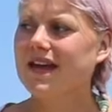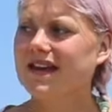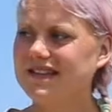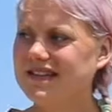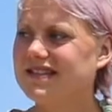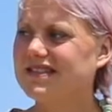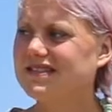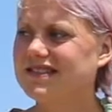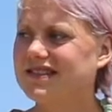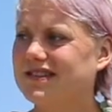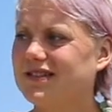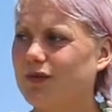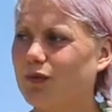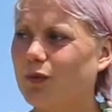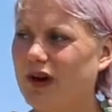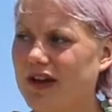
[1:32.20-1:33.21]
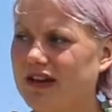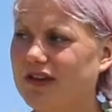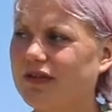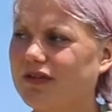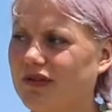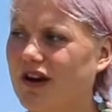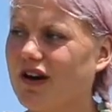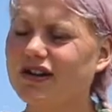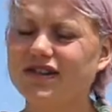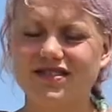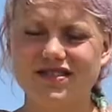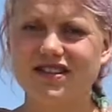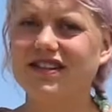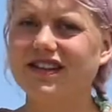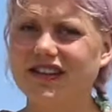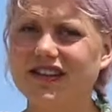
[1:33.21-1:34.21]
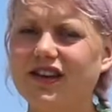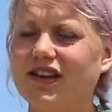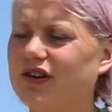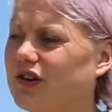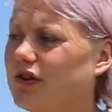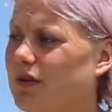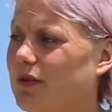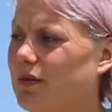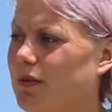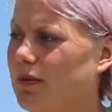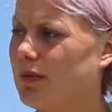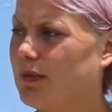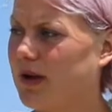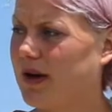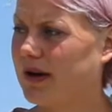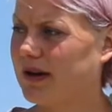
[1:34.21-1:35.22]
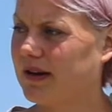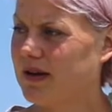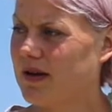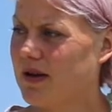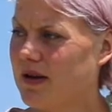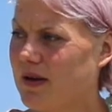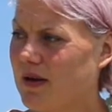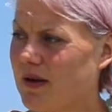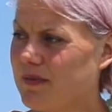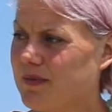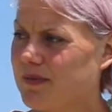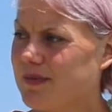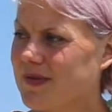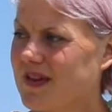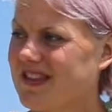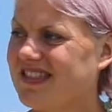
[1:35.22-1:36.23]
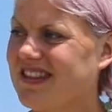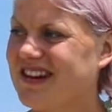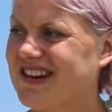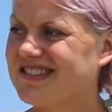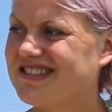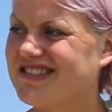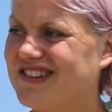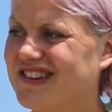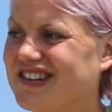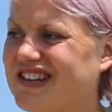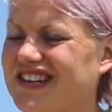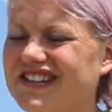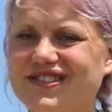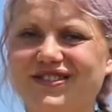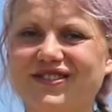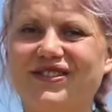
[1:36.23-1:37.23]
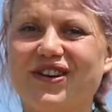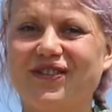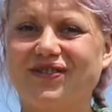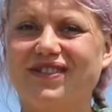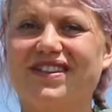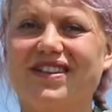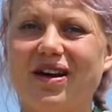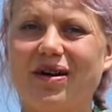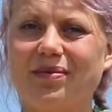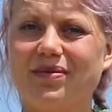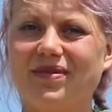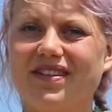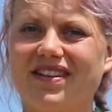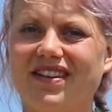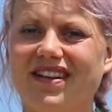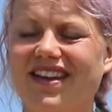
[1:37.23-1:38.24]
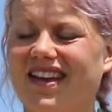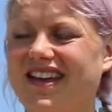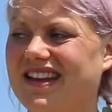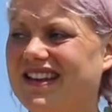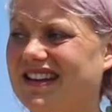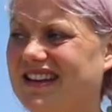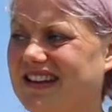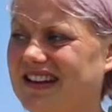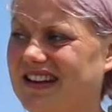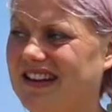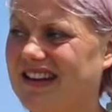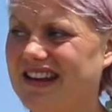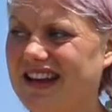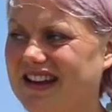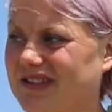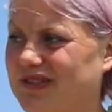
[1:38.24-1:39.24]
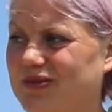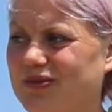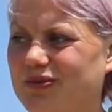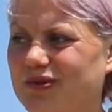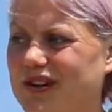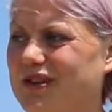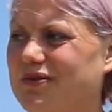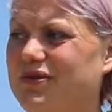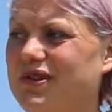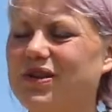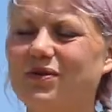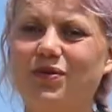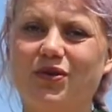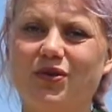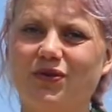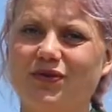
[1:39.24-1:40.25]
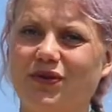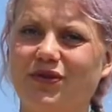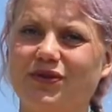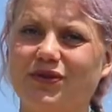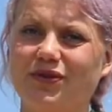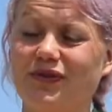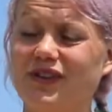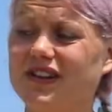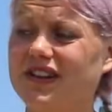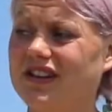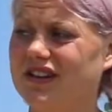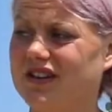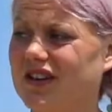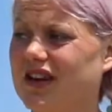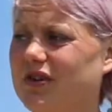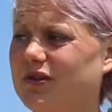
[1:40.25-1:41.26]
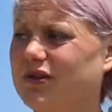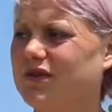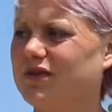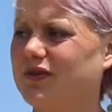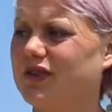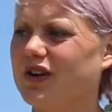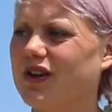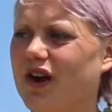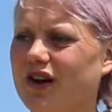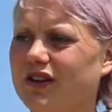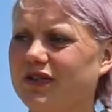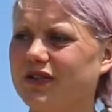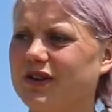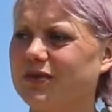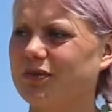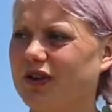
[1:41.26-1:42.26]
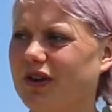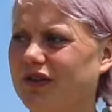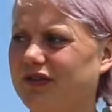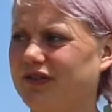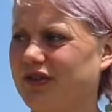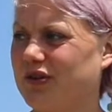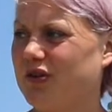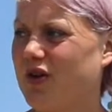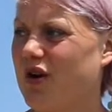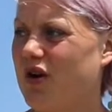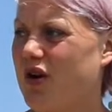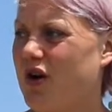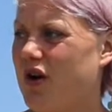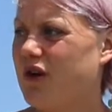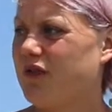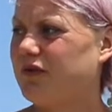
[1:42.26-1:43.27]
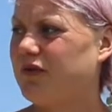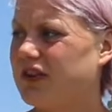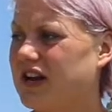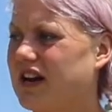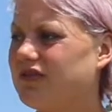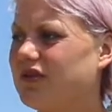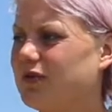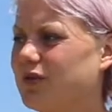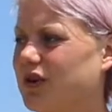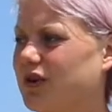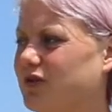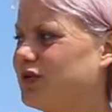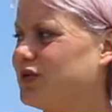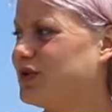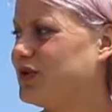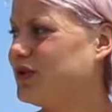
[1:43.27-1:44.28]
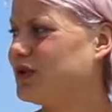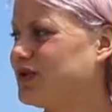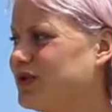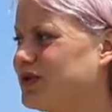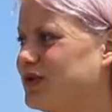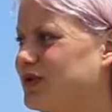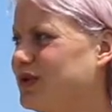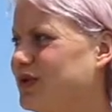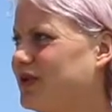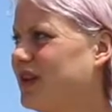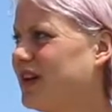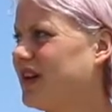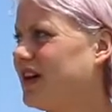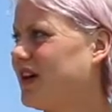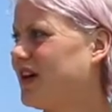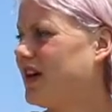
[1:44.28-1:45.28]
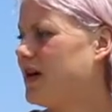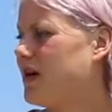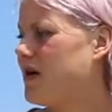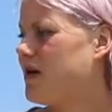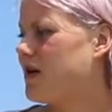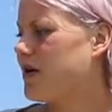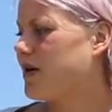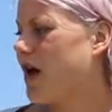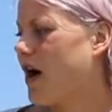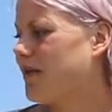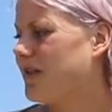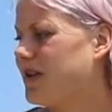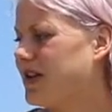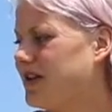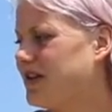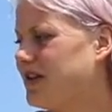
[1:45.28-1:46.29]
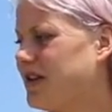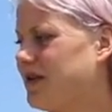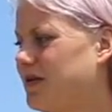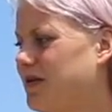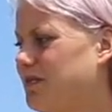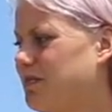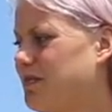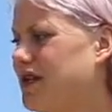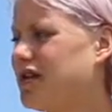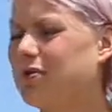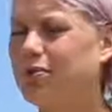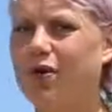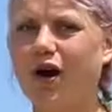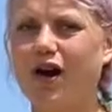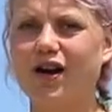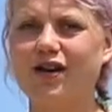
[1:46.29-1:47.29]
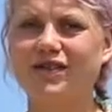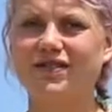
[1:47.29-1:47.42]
And these waves are still here, but they are starting to soften up, and that is really, really beautiful to feel, not only for the country, but also for everyone who chooses to come here and be a part